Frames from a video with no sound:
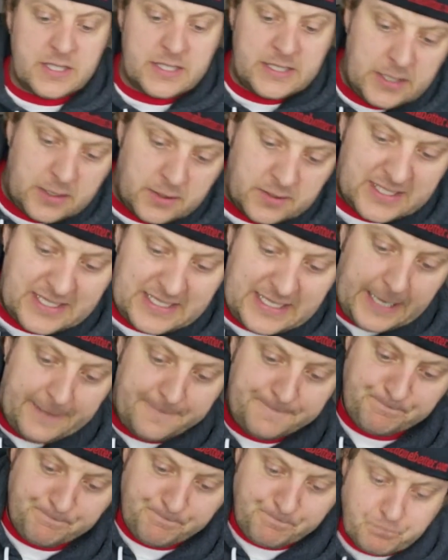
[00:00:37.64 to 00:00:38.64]
the deal today.
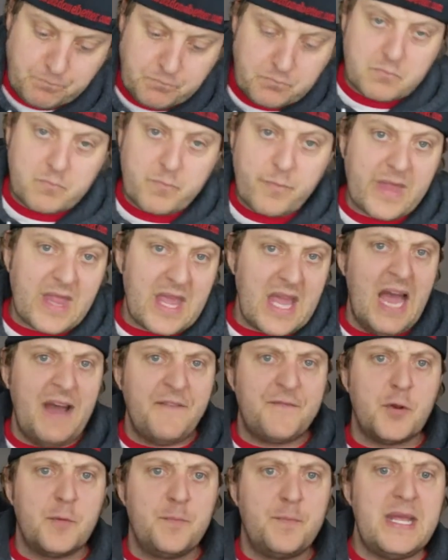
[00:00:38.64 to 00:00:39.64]

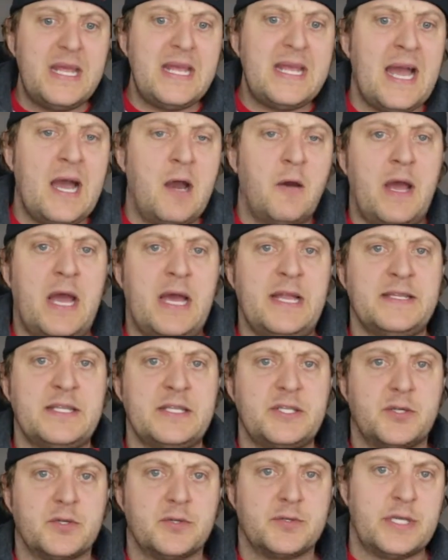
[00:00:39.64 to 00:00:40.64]
After being out at
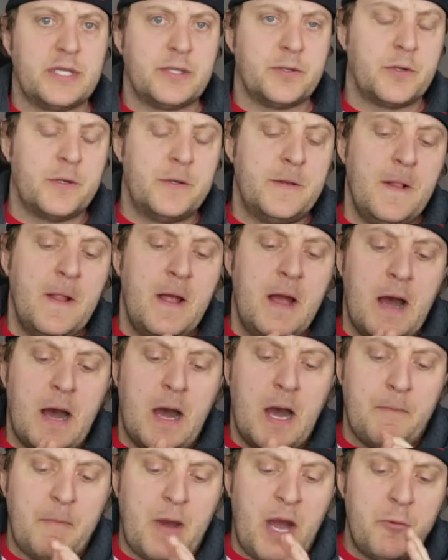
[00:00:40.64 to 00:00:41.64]
Digital Dealer,
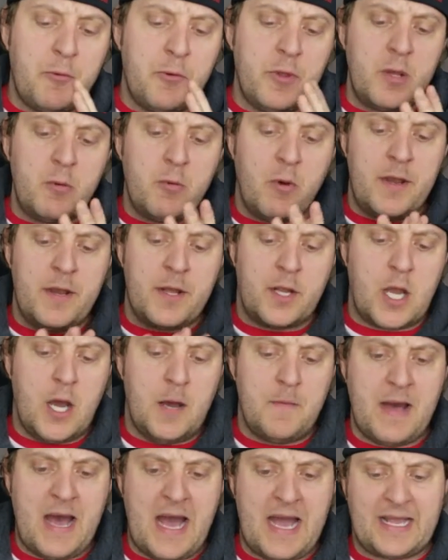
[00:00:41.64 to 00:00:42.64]
I really wanted to
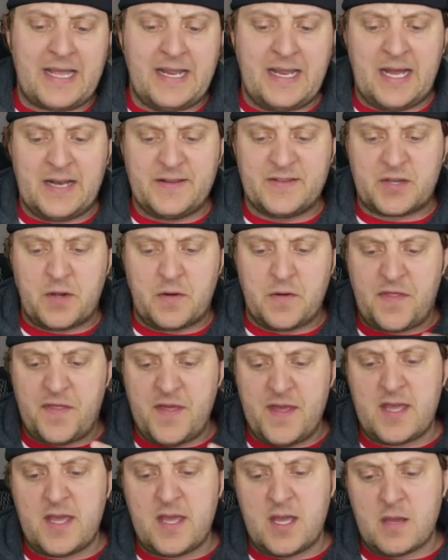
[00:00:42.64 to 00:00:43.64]
come back and kind of start
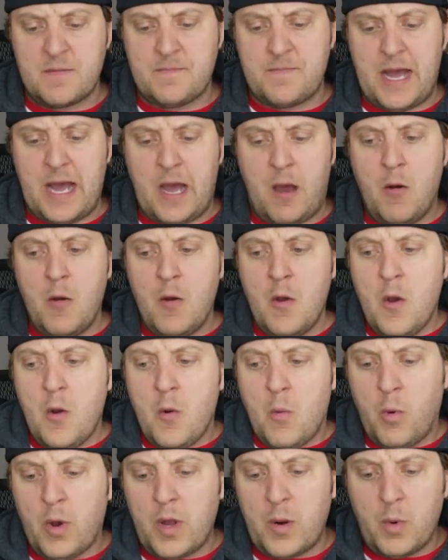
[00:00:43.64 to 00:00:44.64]
thinking about
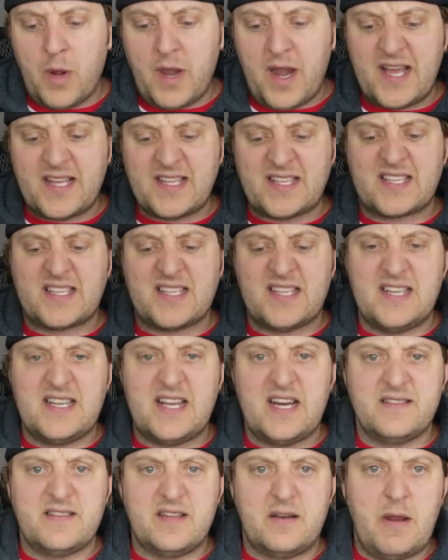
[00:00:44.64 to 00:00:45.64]
what did I see
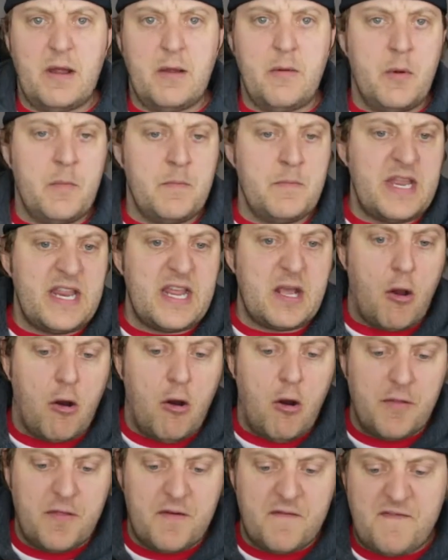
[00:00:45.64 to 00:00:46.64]
down there, right? When meeting
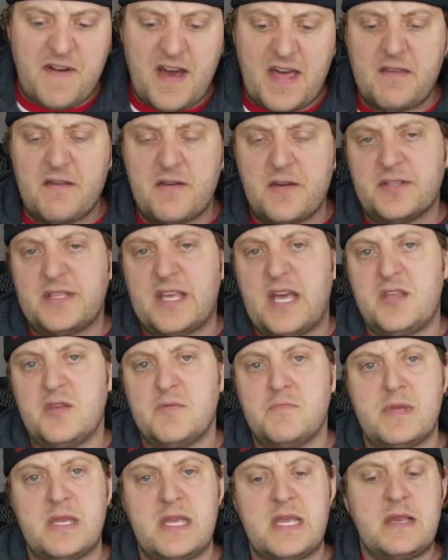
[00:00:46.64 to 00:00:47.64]
all the vendors that you
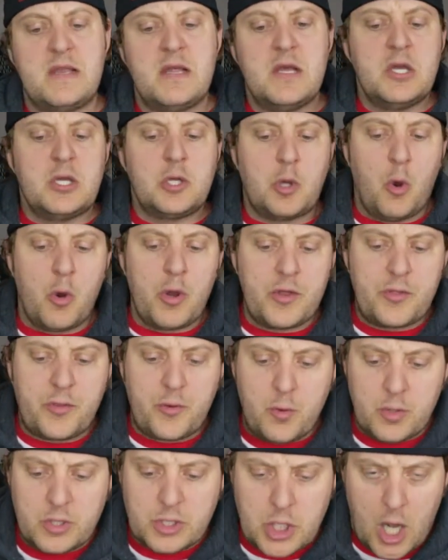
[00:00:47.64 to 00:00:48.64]
meet, going
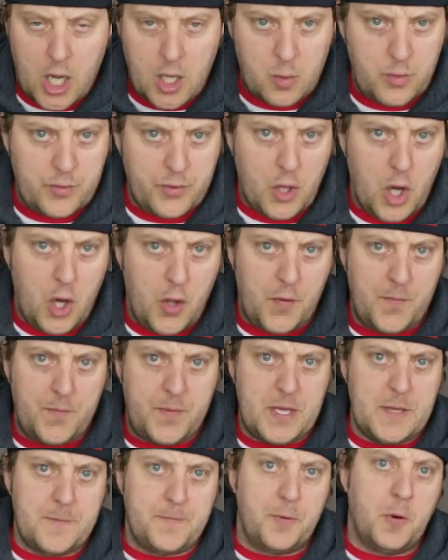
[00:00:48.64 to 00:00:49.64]
through and talking with all the
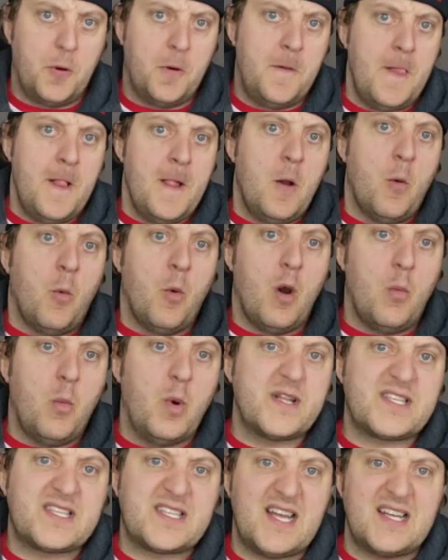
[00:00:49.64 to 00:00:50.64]
people,
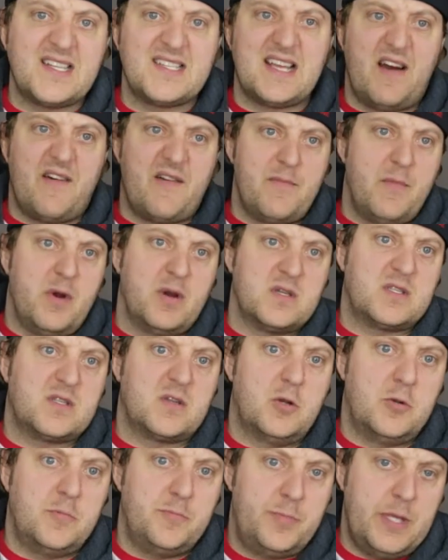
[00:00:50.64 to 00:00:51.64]
what stands out among
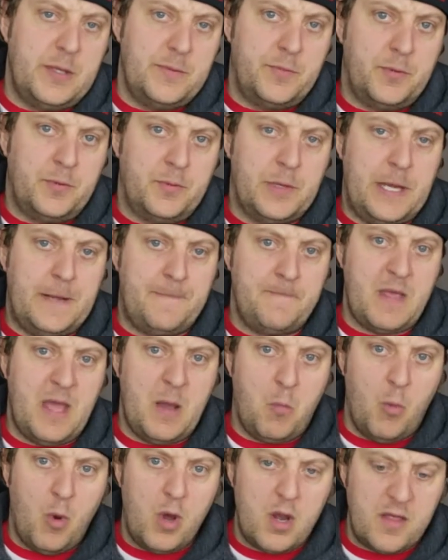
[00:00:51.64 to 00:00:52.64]
certain people, right?
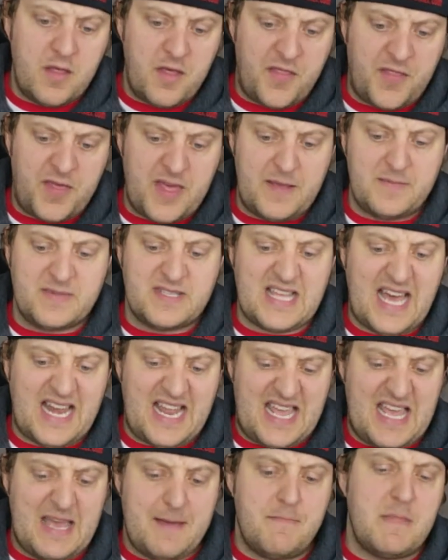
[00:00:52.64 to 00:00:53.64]
And one of the themes that
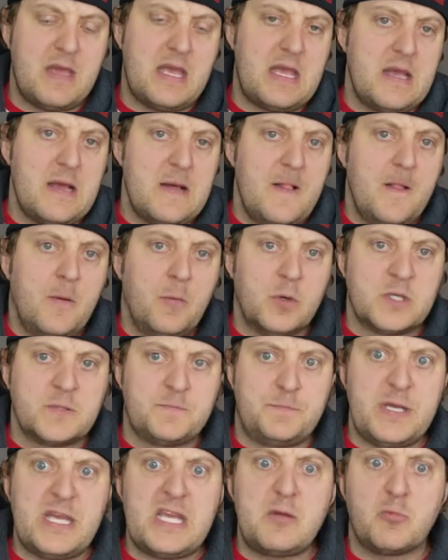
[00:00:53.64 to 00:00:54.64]
hit me was
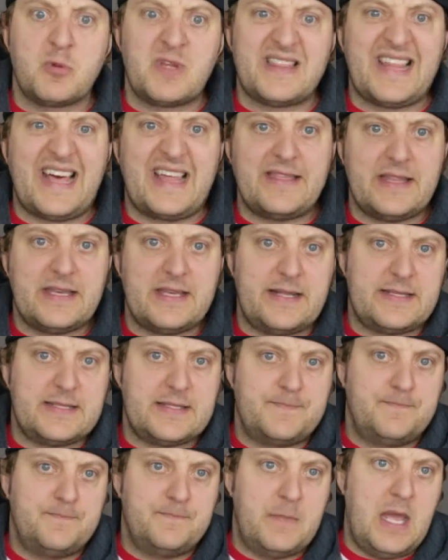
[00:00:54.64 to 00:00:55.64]
being
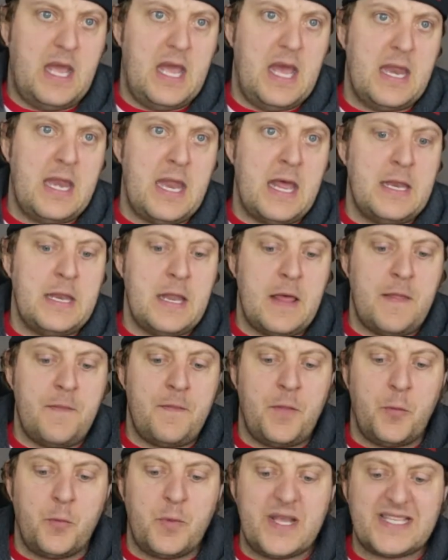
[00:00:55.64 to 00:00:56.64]
relentless. And
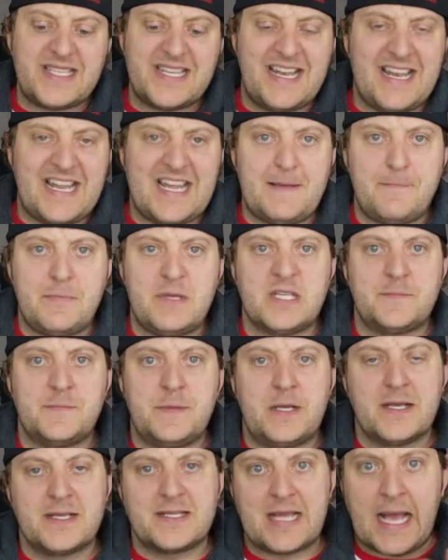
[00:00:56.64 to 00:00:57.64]
the reason it hit me is
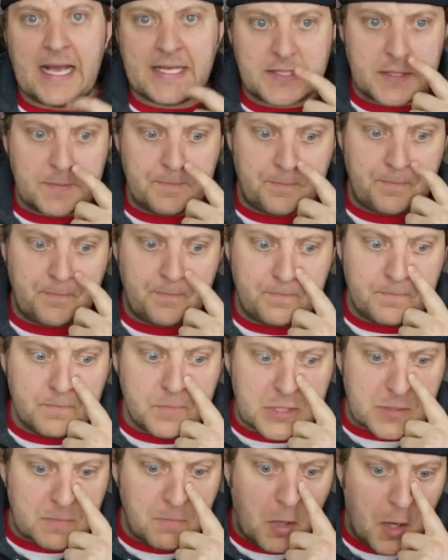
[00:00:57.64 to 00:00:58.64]
because as a
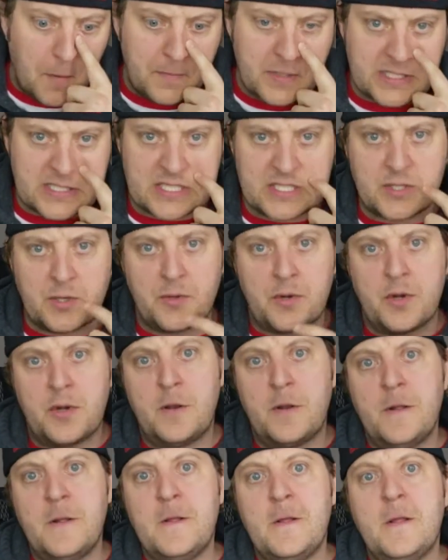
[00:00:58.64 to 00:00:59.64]
small business
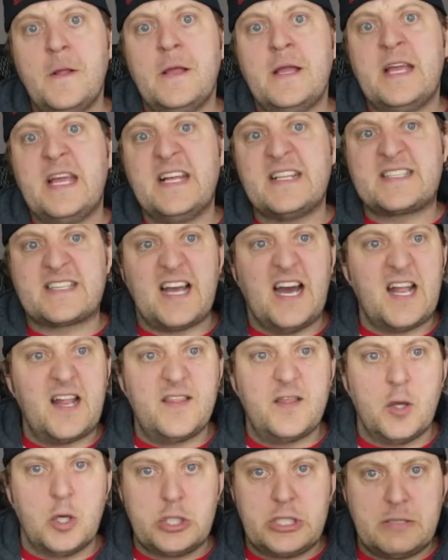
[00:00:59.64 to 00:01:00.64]
owner, it's kind
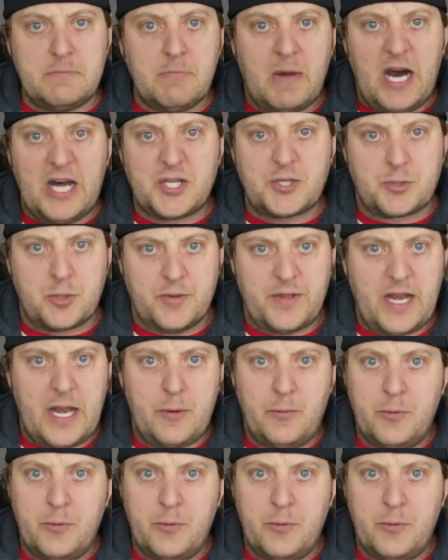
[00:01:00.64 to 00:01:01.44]
of the only mantra that I